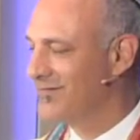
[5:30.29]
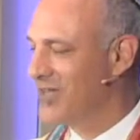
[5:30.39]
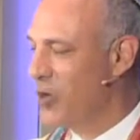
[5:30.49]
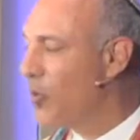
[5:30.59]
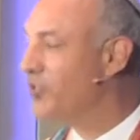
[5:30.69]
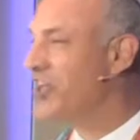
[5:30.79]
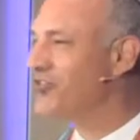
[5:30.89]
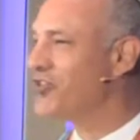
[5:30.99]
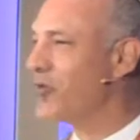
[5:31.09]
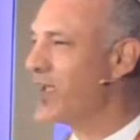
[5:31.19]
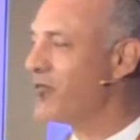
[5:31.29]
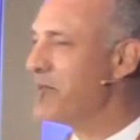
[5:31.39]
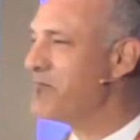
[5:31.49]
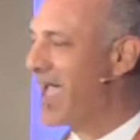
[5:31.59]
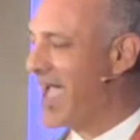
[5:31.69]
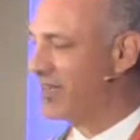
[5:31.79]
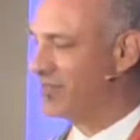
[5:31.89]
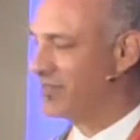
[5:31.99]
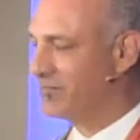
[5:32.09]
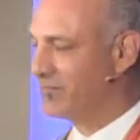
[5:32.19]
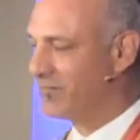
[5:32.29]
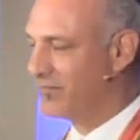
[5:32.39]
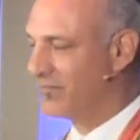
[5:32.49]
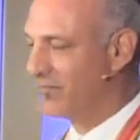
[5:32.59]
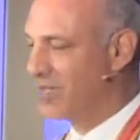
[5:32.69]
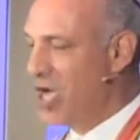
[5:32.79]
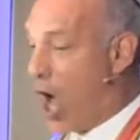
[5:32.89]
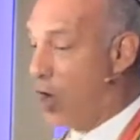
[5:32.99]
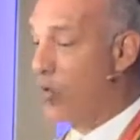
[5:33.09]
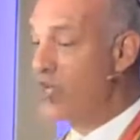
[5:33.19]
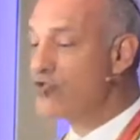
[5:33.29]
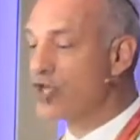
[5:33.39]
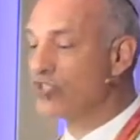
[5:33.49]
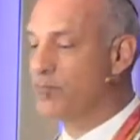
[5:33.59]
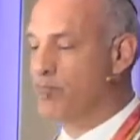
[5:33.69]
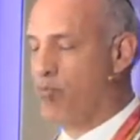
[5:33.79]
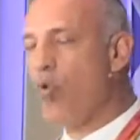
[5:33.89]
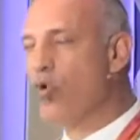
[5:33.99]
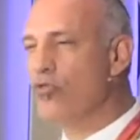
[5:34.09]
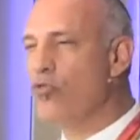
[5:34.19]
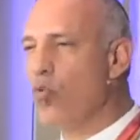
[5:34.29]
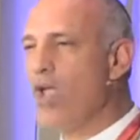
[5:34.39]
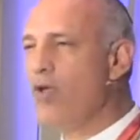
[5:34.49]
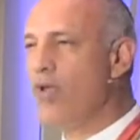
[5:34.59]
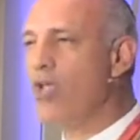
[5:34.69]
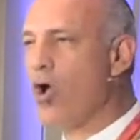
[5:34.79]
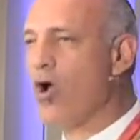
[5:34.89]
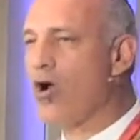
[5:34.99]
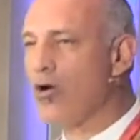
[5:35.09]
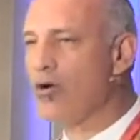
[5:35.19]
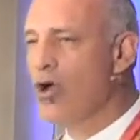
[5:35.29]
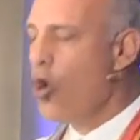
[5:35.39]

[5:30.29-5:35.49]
Which has the greater impact? Are we just born the way we are,